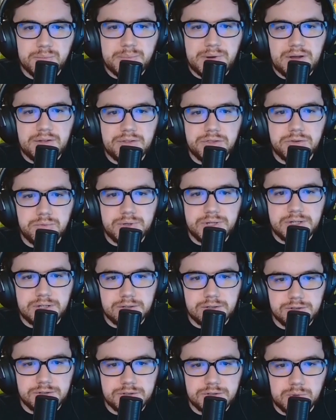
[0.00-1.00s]
about 3
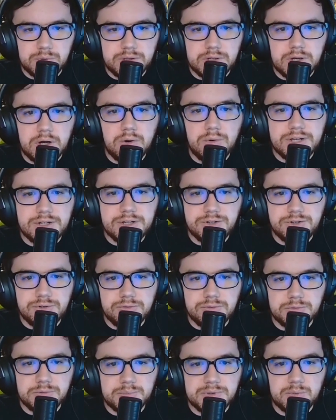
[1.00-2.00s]
years with no
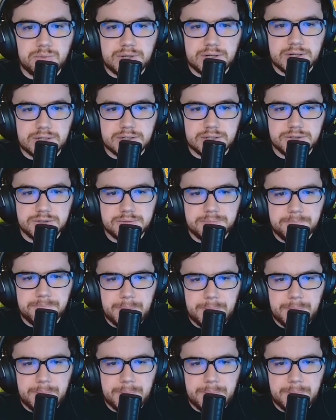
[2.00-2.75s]
issues between us.